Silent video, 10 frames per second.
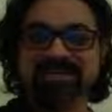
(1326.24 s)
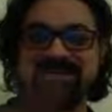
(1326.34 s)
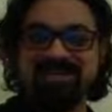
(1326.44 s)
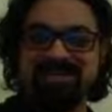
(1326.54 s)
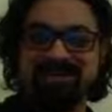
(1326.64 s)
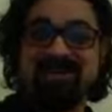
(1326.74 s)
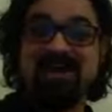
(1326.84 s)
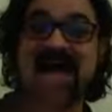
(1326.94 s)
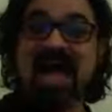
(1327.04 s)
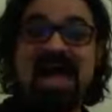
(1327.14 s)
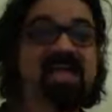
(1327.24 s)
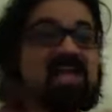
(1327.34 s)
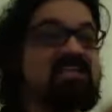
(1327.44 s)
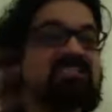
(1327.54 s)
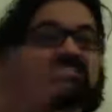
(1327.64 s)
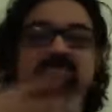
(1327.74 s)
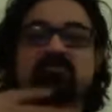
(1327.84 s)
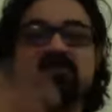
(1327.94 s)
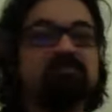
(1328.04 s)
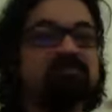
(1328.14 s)
you know, mm. and, and it's just
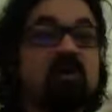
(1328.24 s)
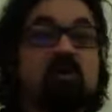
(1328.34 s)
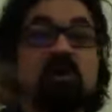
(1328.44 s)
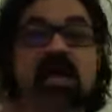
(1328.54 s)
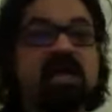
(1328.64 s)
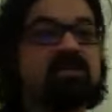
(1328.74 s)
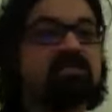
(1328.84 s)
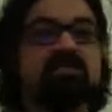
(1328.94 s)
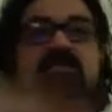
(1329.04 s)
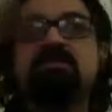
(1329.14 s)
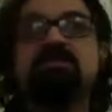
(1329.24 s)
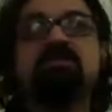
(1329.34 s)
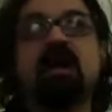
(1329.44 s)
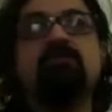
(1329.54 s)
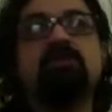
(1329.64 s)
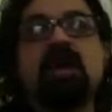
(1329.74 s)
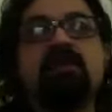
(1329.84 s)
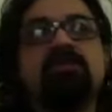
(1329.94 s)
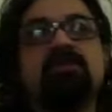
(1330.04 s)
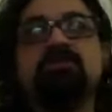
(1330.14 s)
free-flowing. And it, he, I mean, I
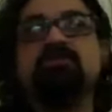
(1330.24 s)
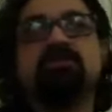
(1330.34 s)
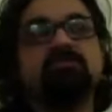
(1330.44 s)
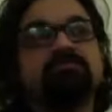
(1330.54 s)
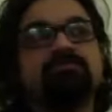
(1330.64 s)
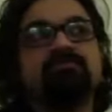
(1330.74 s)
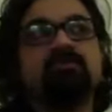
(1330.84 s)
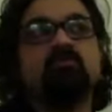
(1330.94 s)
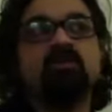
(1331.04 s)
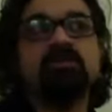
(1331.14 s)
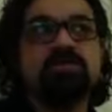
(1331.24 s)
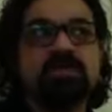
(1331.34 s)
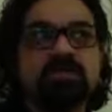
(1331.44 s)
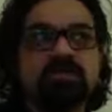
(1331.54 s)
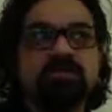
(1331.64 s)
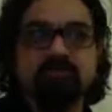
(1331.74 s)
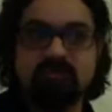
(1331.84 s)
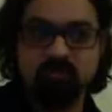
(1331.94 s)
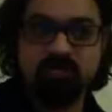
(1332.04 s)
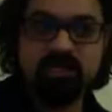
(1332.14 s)
think he's the work that he's
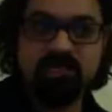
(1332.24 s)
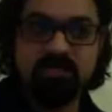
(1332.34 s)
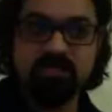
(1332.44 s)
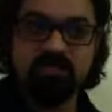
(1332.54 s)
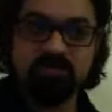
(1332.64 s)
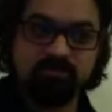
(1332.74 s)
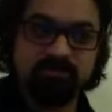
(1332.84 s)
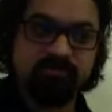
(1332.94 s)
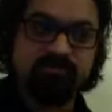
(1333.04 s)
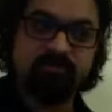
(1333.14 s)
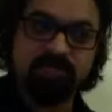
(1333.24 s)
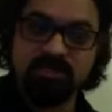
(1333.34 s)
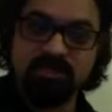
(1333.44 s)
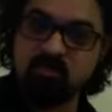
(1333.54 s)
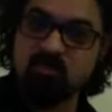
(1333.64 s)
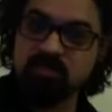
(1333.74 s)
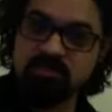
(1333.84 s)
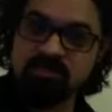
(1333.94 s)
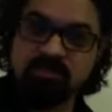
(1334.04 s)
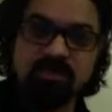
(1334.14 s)
doing in terms of spreading
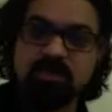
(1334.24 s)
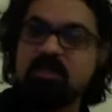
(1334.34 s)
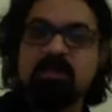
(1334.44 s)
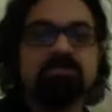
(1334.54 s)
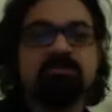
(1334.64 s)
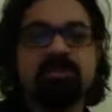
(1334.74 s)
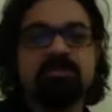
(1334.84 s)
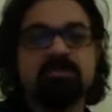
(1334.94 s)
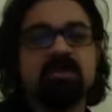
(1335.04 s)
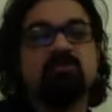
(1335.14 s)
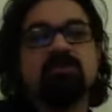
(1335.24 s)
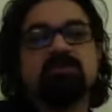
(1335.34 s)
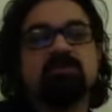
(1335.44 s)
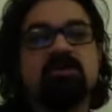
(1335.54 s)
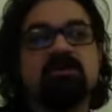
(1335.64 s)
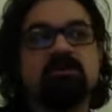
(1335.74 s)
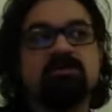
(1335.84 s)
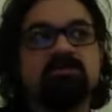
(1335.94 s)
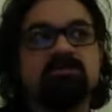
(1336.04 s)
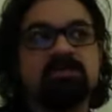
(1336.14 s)
knowledge is amazing. Anyway, so I, I
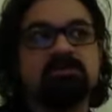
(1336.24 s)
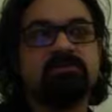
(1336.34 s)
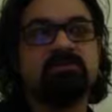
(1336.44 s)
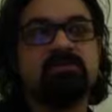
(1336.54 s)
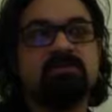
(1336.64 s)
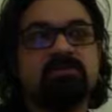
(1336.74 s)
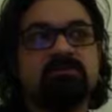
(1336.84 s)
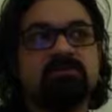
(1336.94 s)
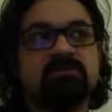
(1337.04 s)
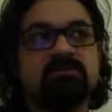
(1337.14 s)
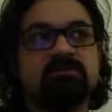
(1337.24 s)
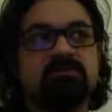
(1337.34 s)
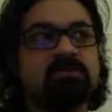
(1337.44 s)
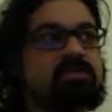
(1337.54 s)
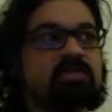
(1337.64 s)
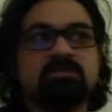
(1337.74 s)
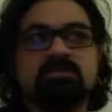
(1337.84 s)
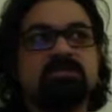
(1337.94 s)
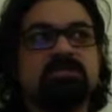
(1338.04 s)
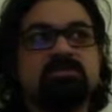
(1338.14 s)
definitely take inspiration from him, and it's
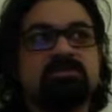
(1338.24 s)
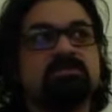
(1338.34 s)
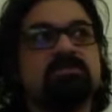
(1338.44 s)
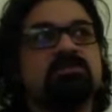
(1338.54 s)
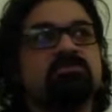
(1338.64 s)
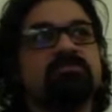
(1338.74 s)
it's just you know,